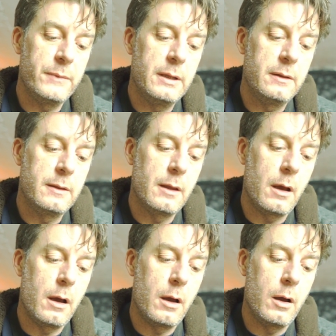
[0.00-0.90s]
It's
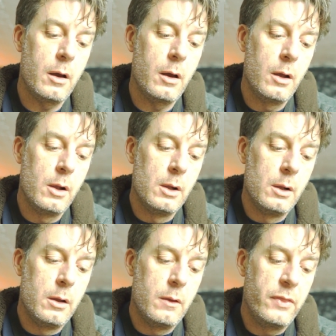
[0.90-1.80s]

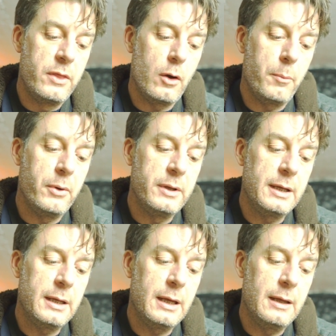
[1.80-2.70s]
the opening